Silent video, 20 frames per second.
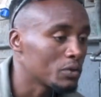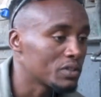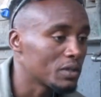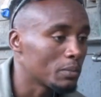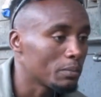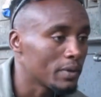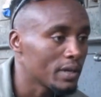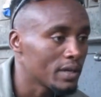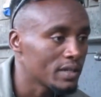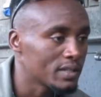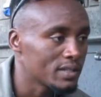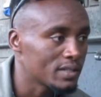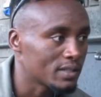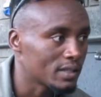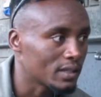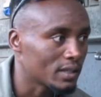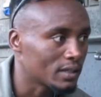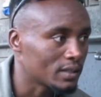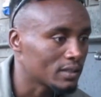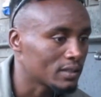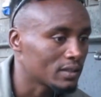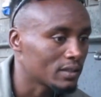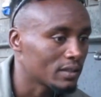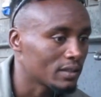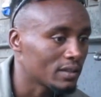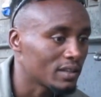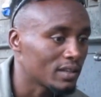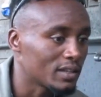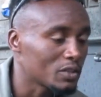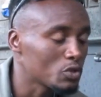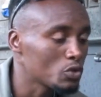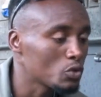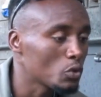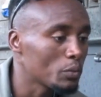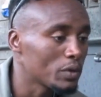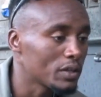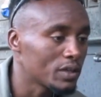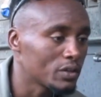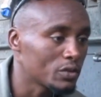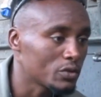was amazed that there are
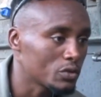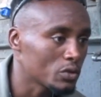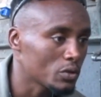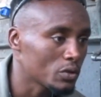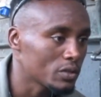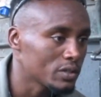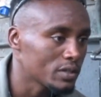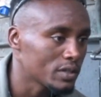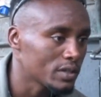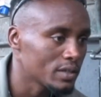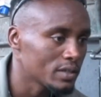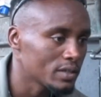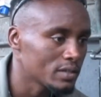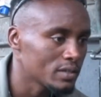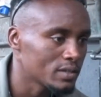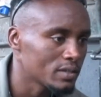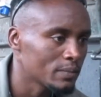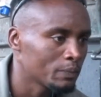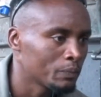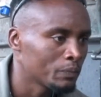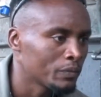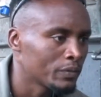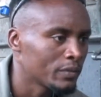so many resources,